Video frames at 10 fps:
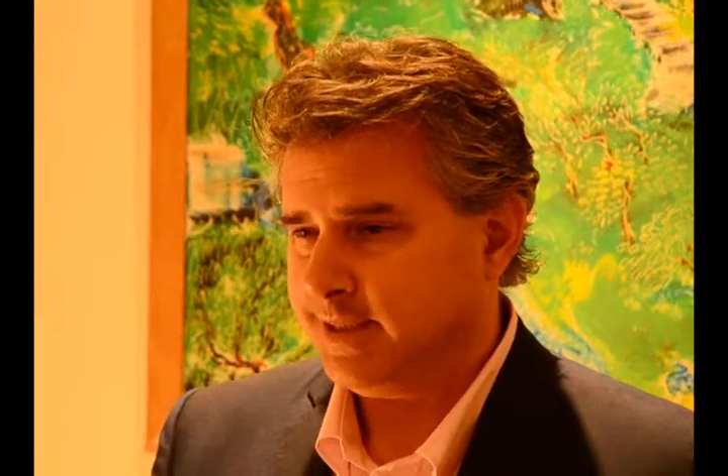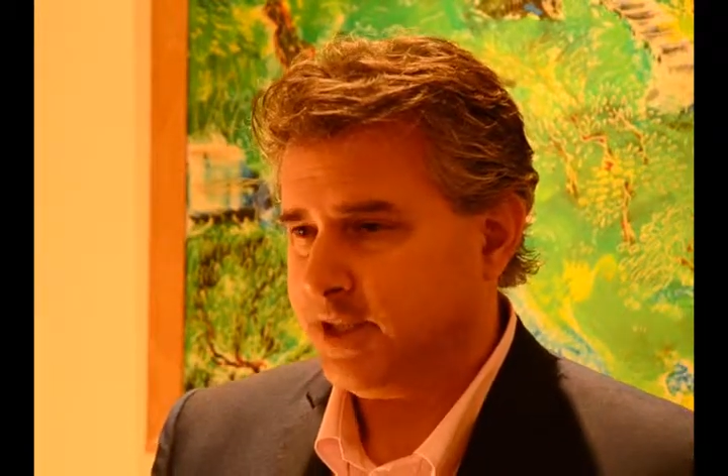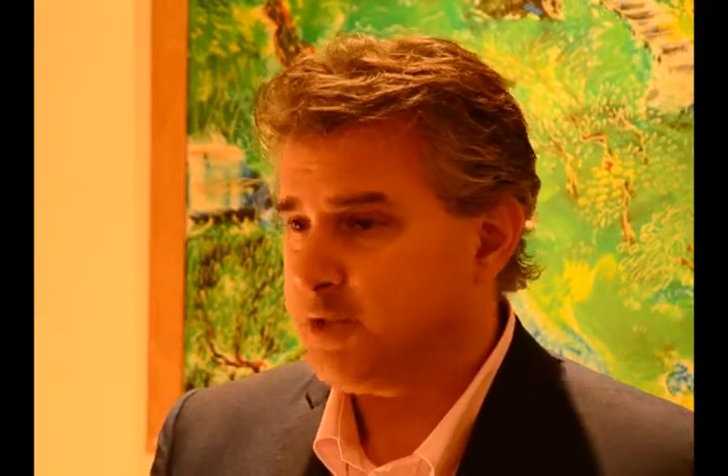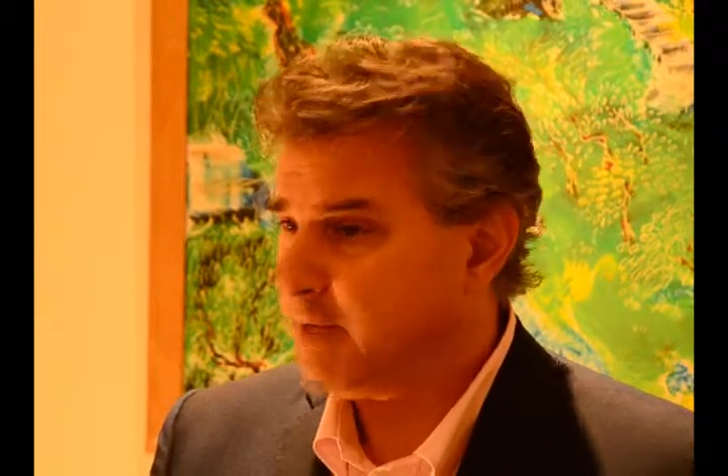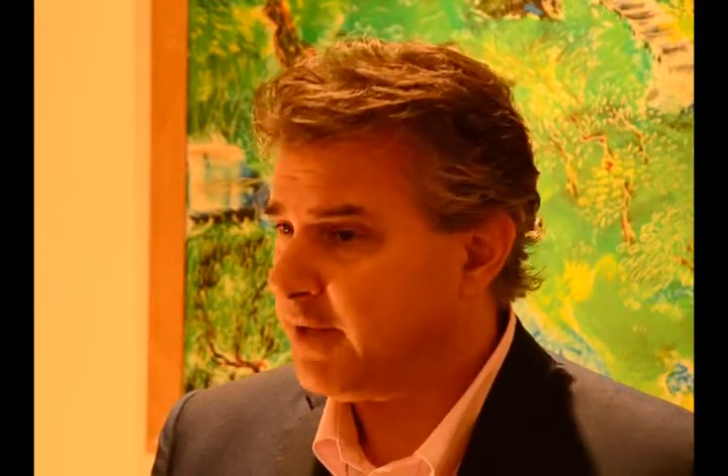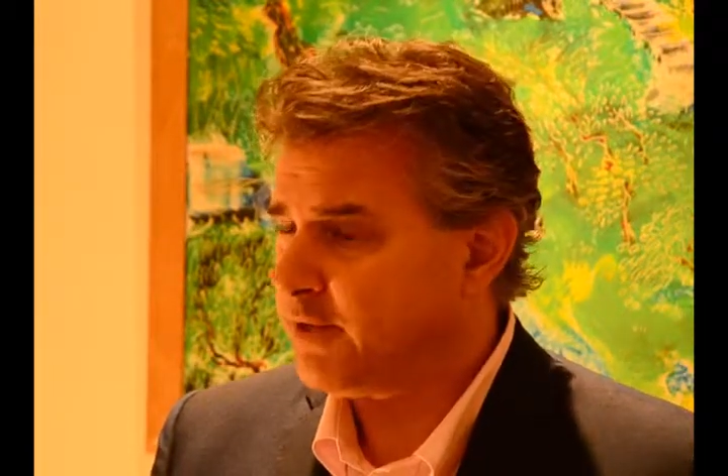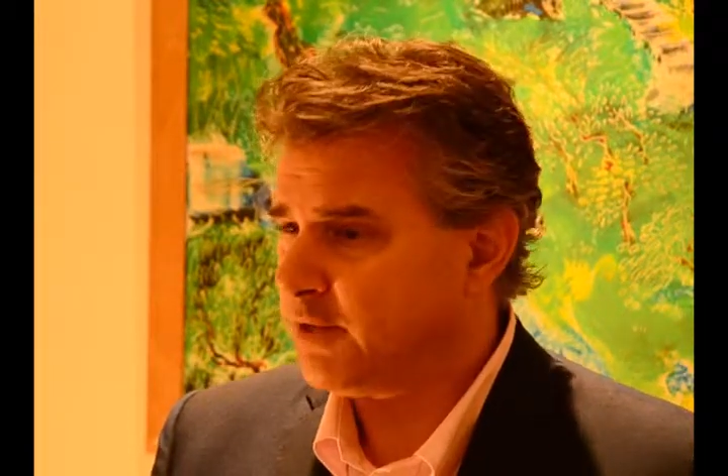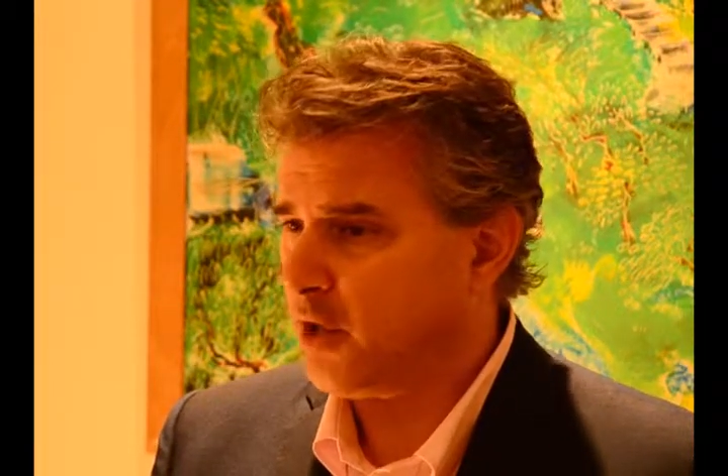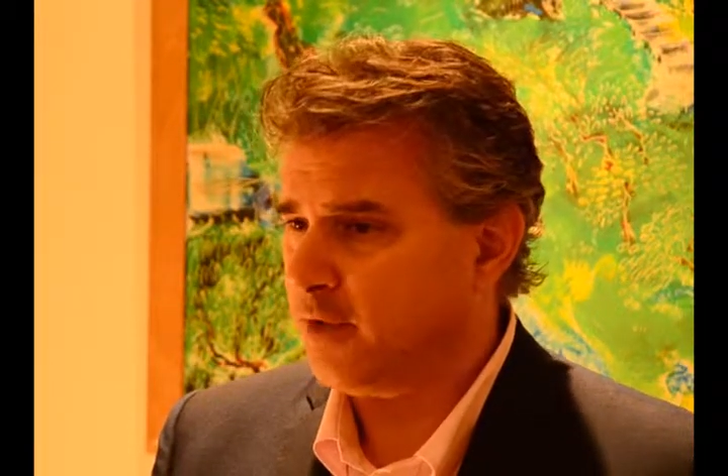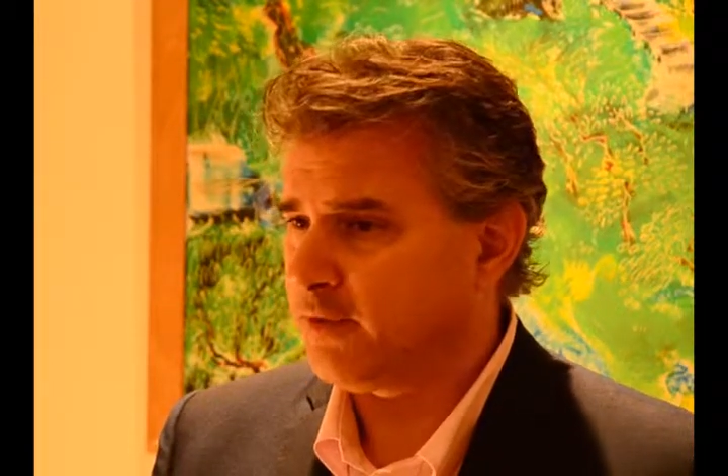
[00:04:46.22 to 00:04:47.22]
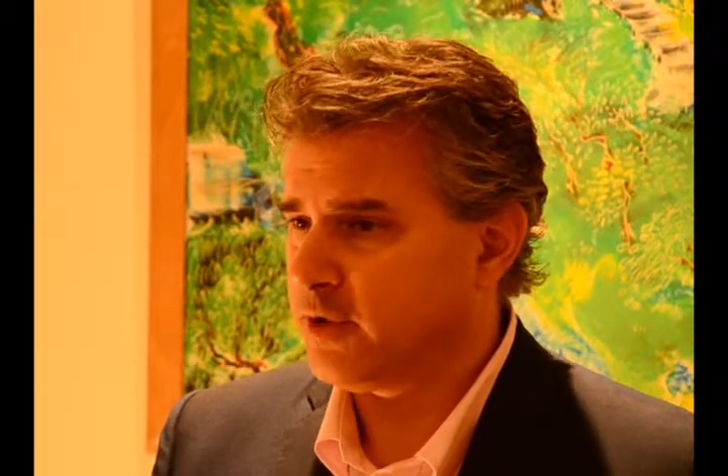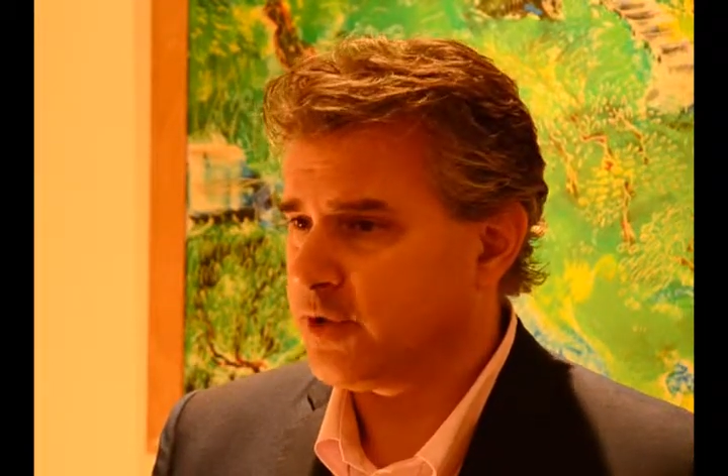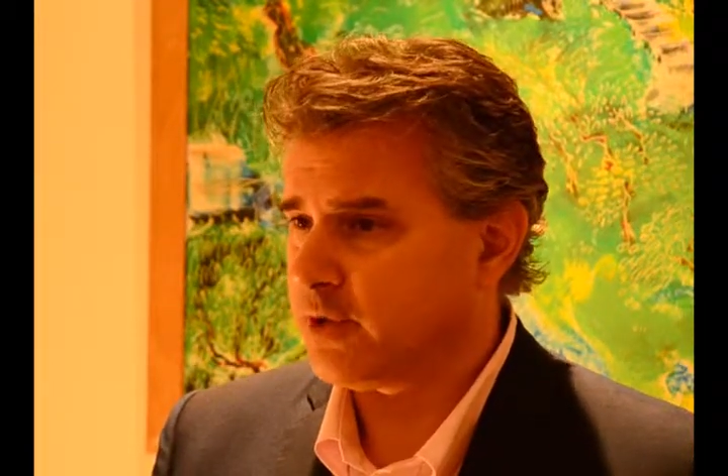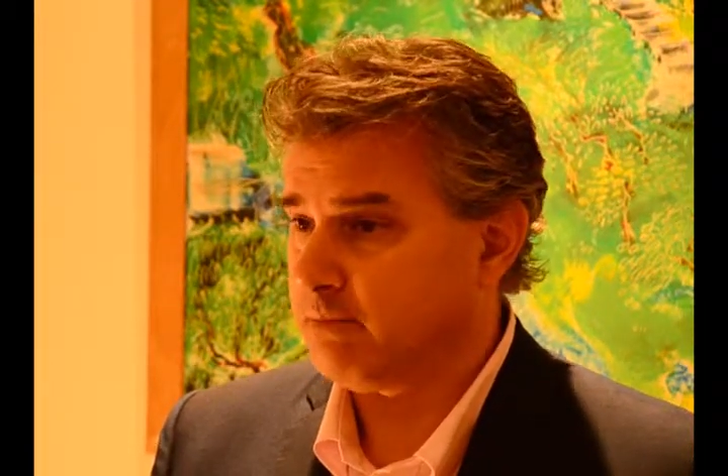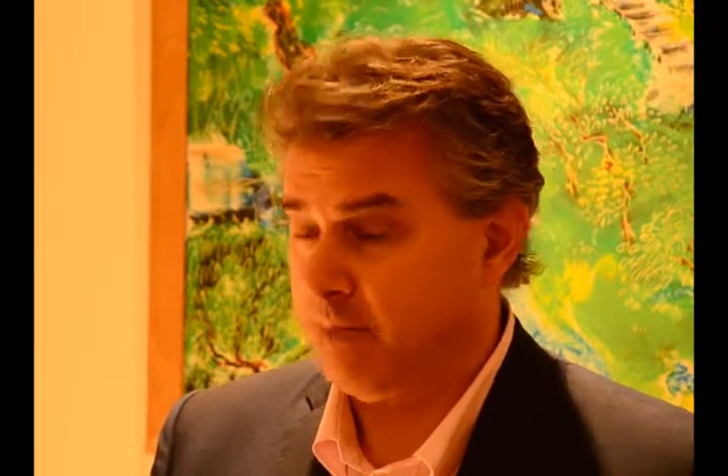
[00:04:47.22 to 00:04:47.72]
This method
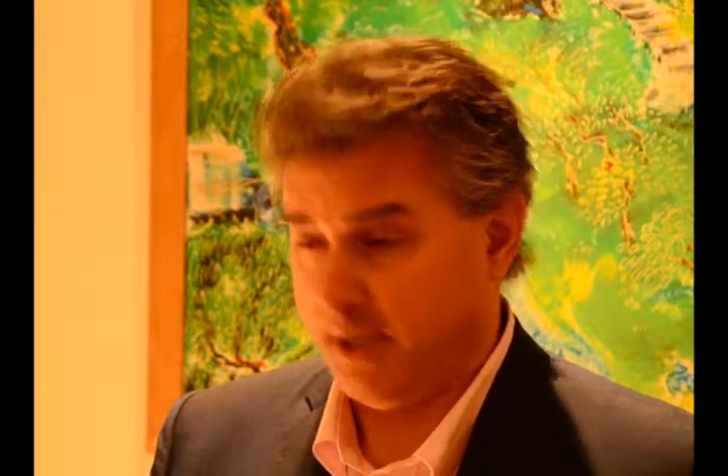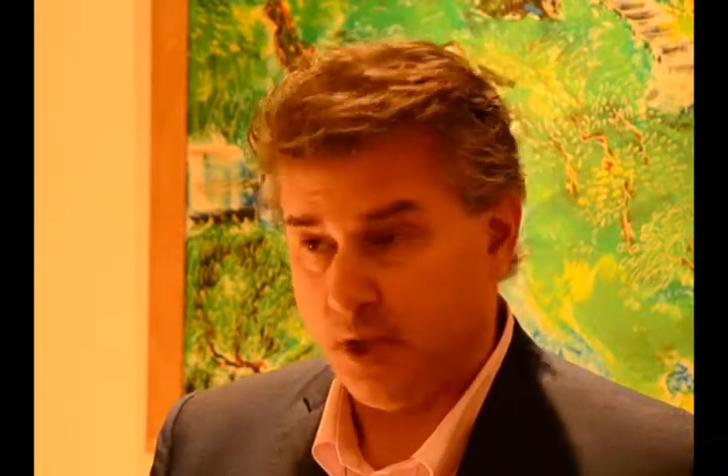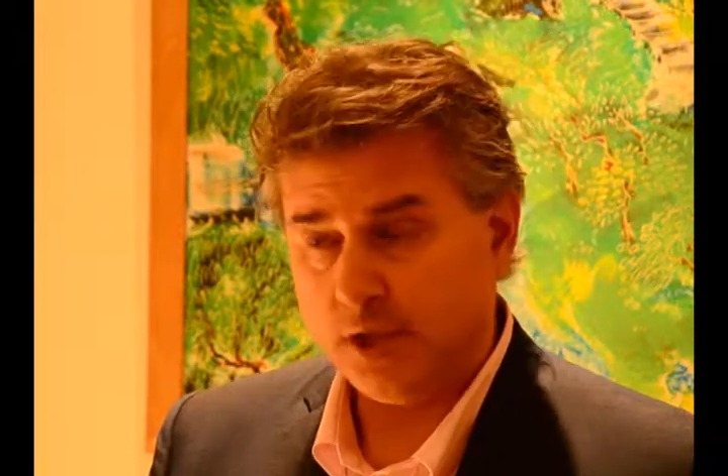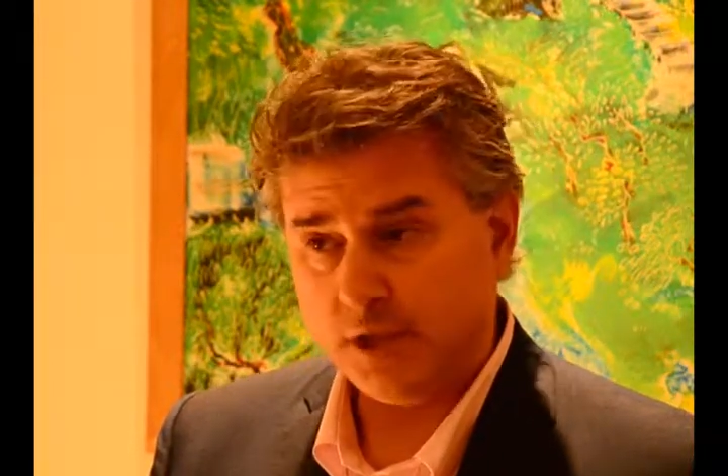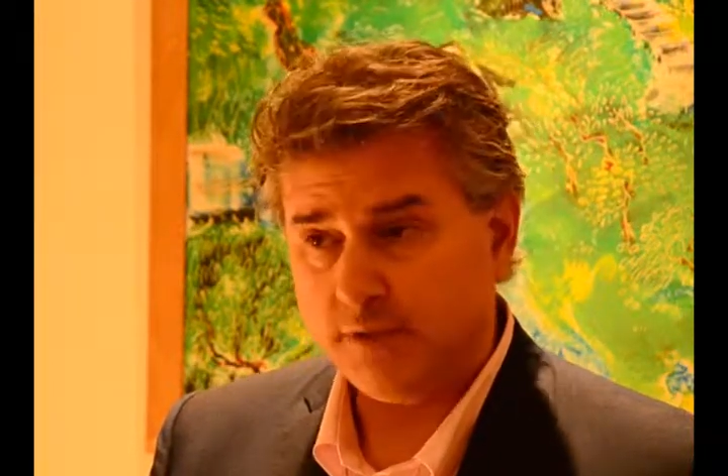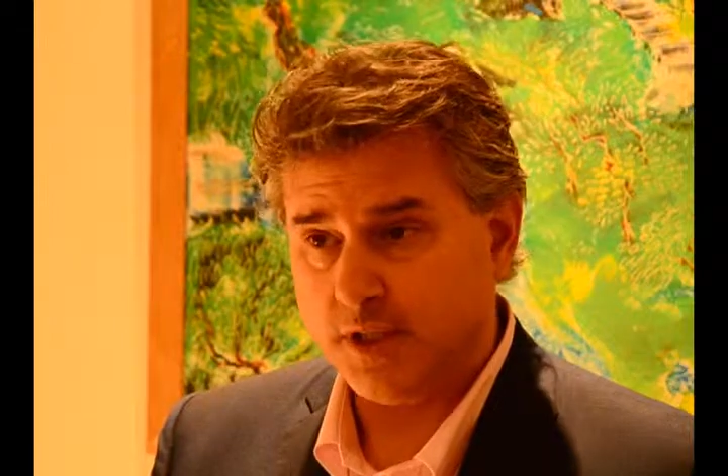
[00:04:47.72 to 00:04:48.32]
offers binocular